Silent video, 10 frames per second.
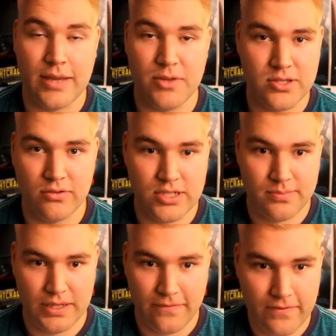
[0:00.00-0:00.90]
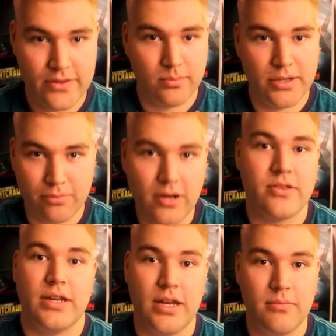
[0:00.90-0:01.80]
Emma Stone just being visibly
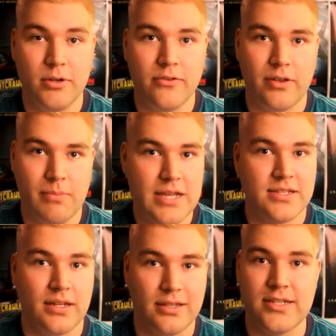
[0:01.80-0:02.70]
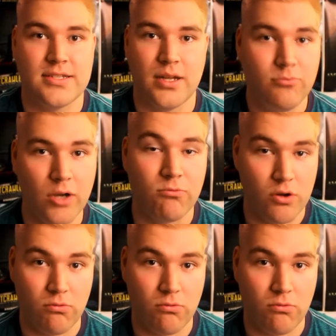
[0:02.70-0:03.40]
present in a movie makes it at least somewhat worth